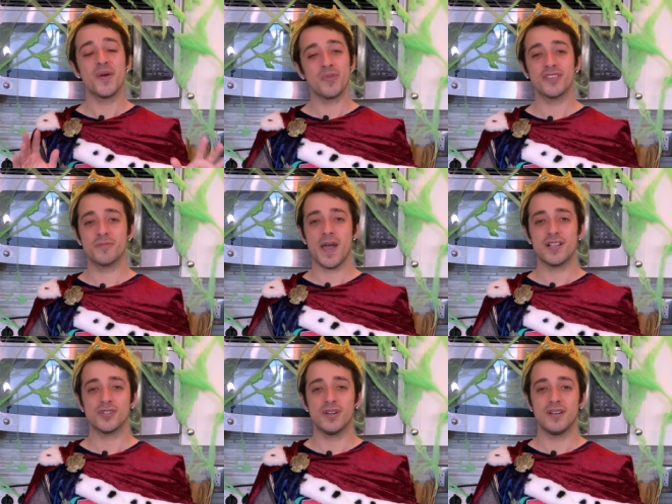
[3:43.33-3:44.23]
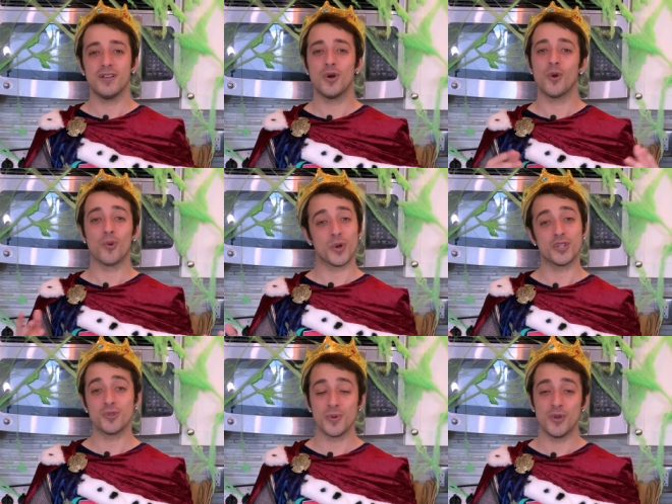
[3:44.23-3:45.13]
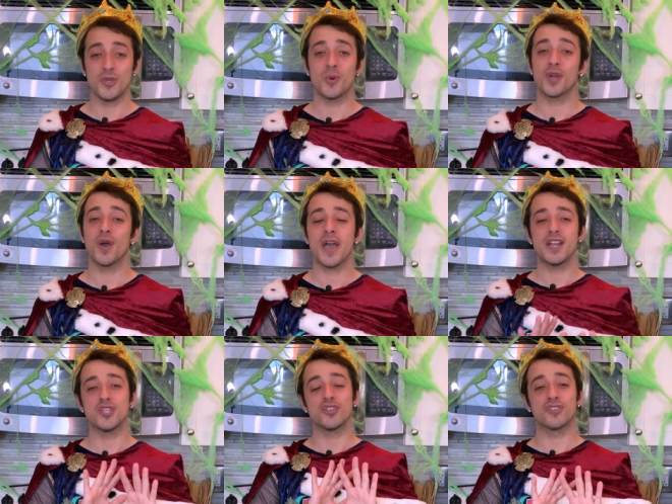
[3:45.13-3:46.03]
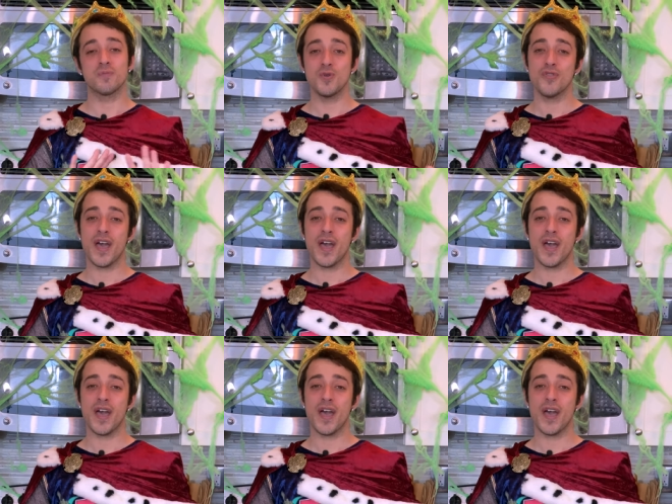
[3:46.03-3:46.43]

Then with a spatula or a wooden spoon, you wanna go ahead and just smooth